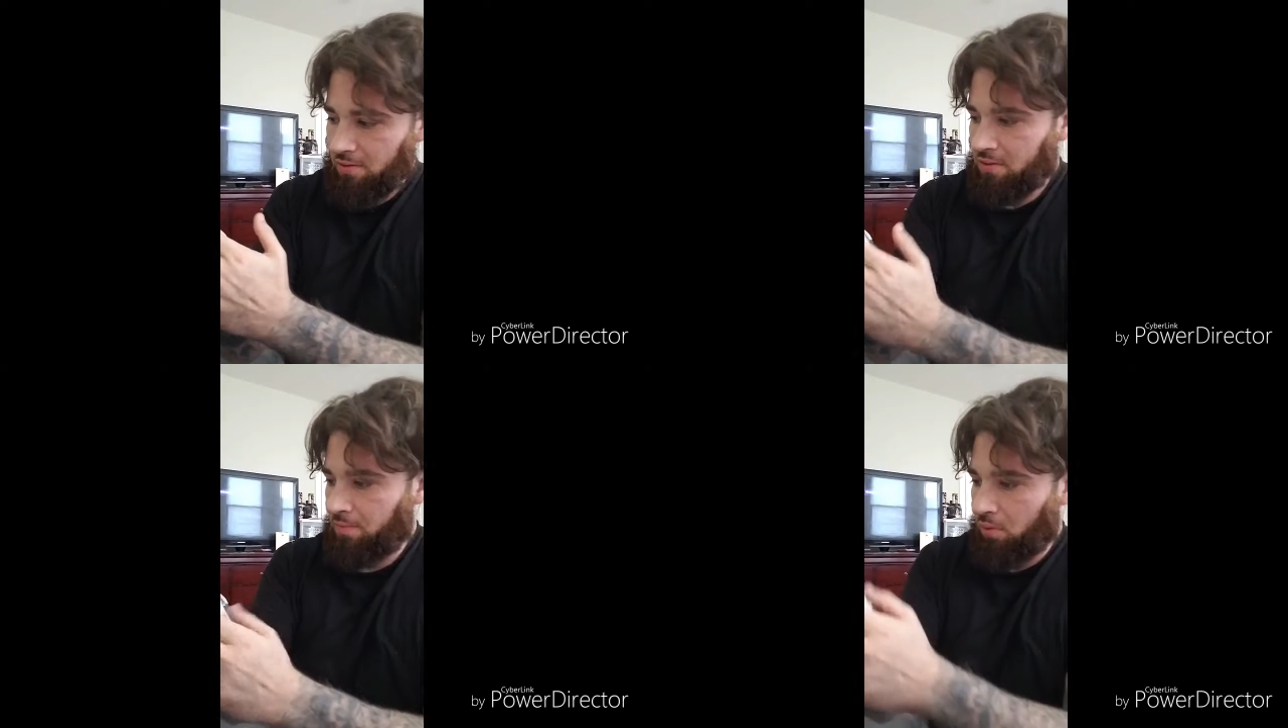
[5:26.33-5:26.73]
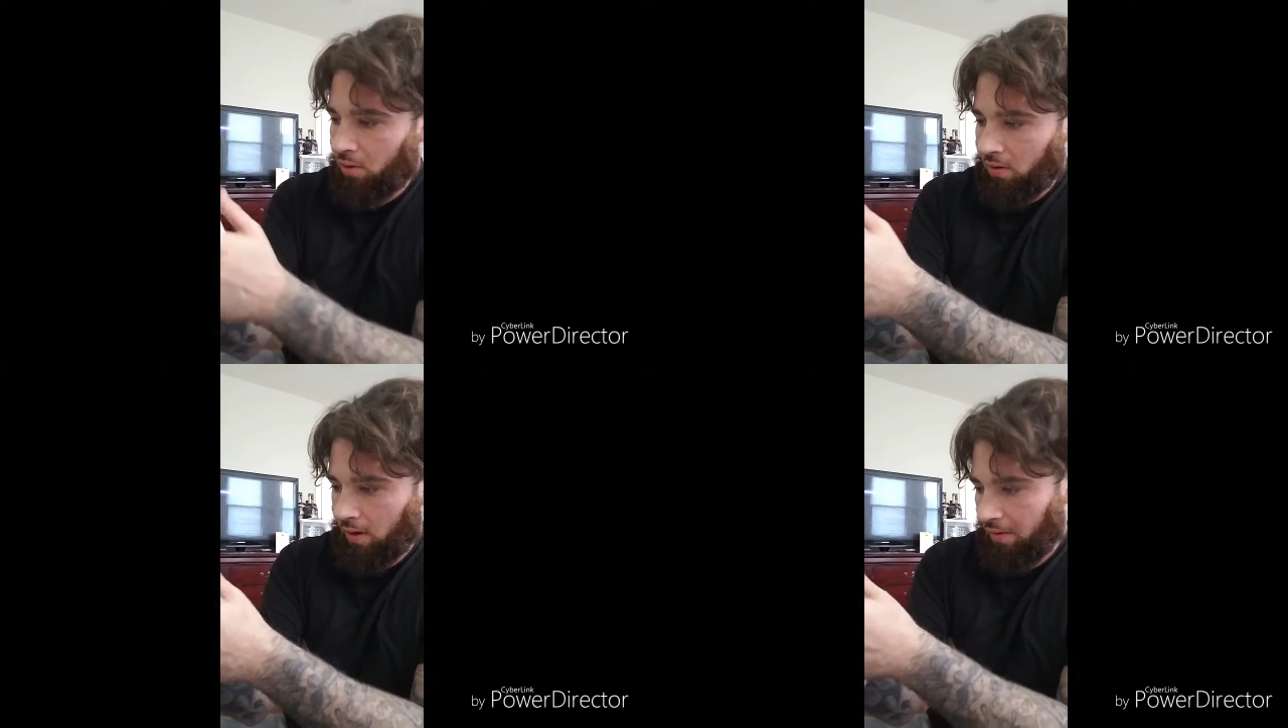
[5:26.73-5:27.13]

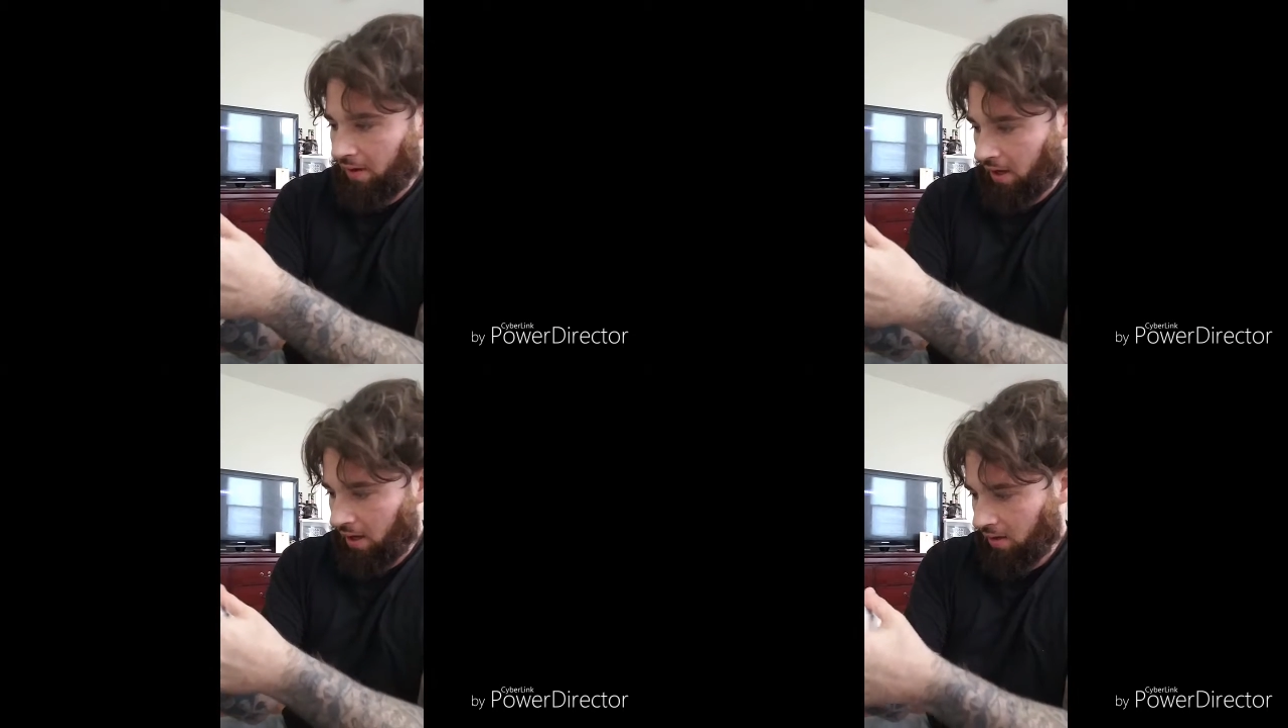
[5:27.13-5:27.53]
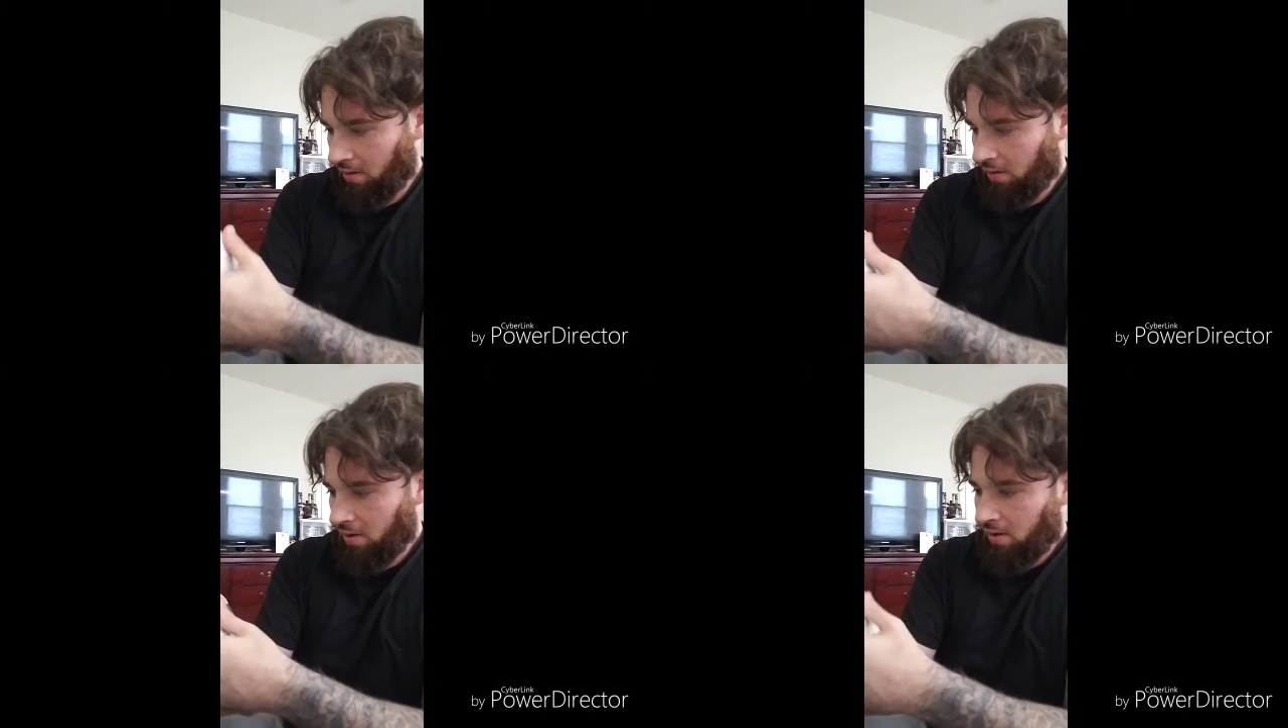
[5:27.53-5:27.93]
support around the
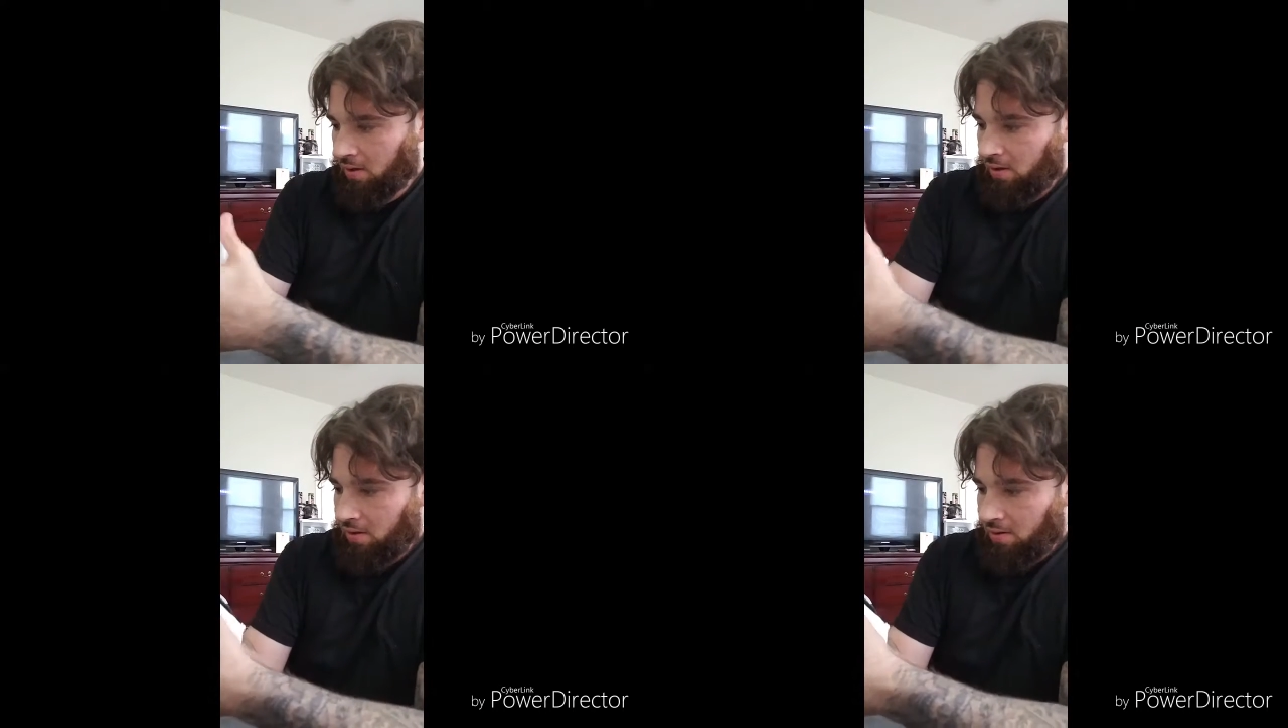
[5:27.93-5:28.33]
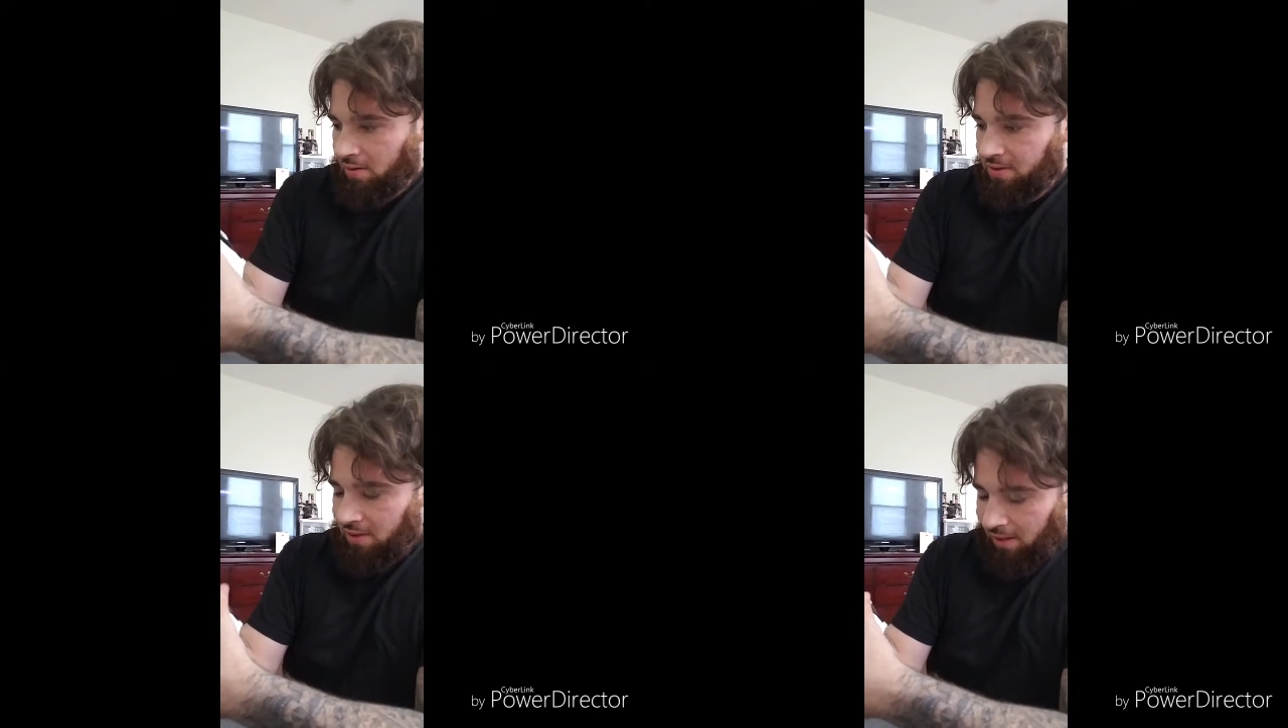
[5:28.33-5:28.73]
hand
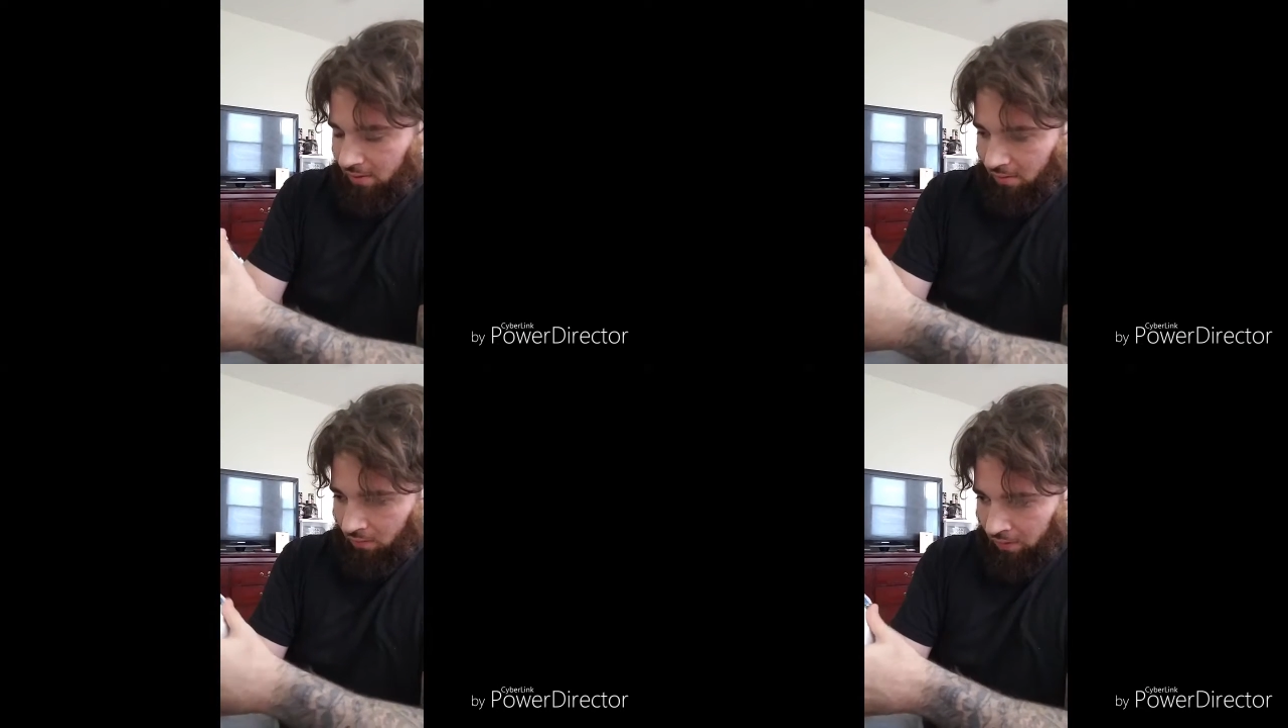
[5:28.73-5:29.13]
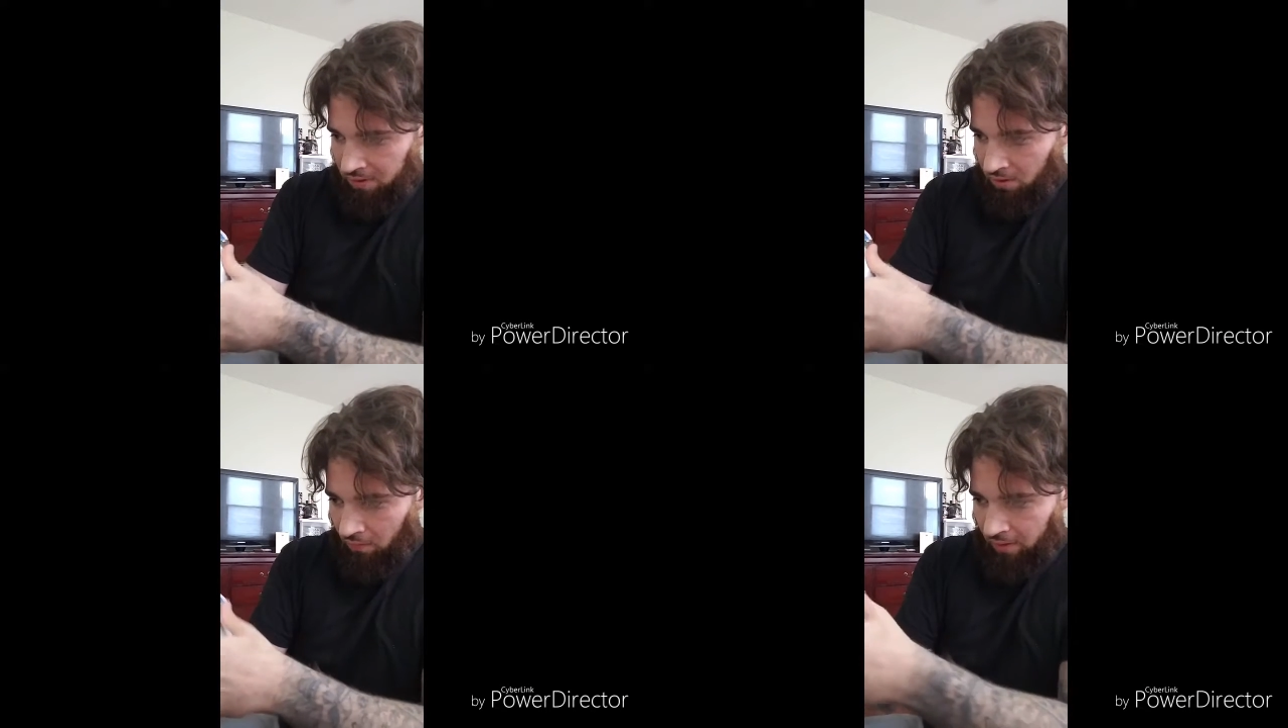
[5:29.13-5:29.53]
and side of the
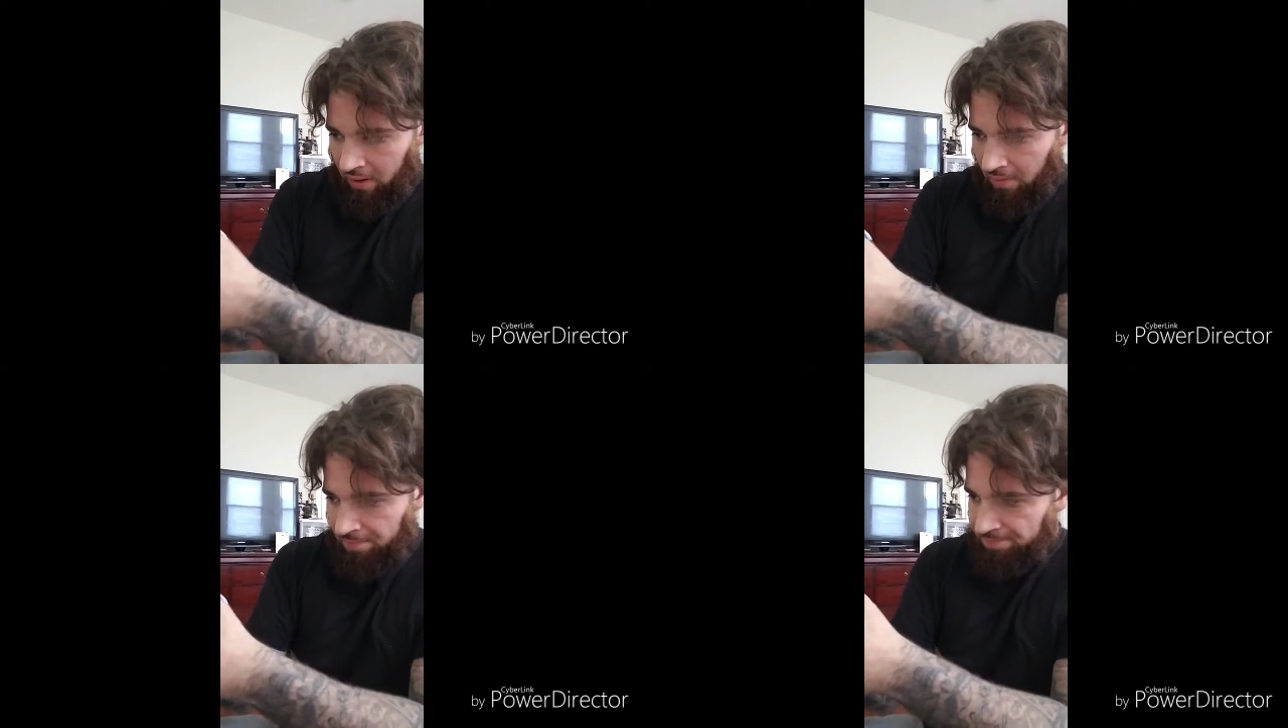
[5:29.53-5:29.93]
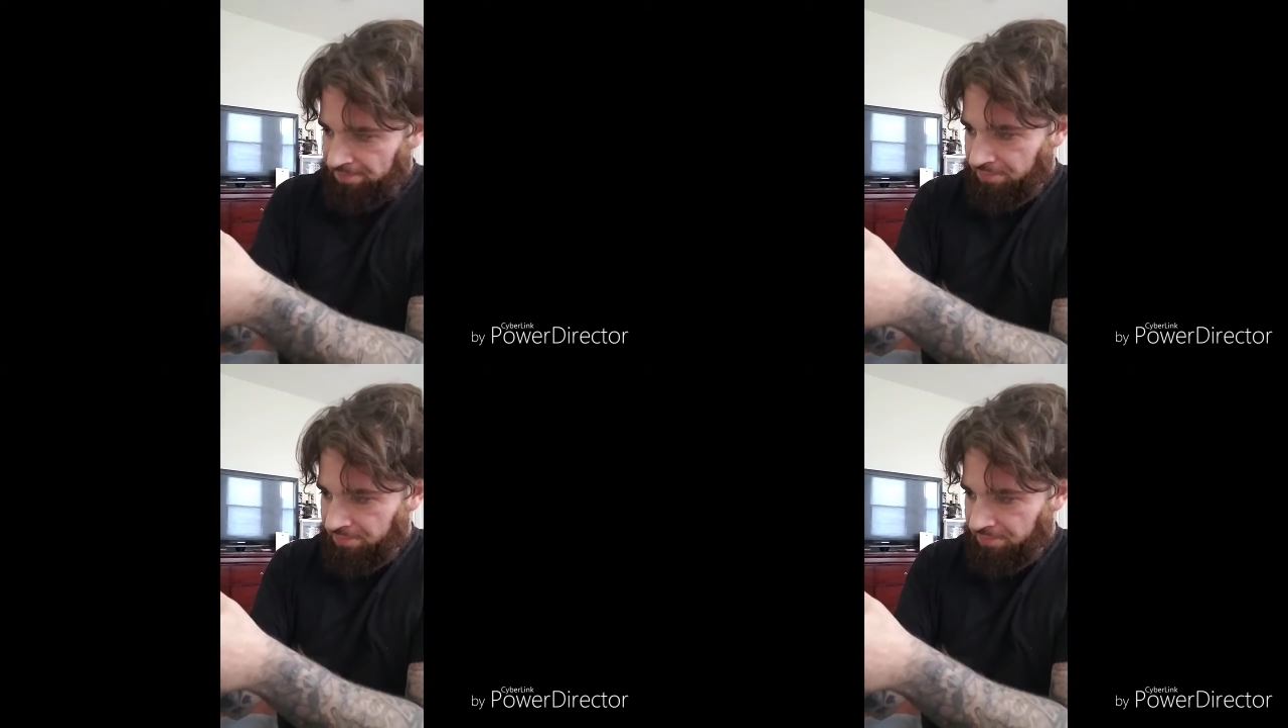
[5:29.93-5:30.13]
wrist over here,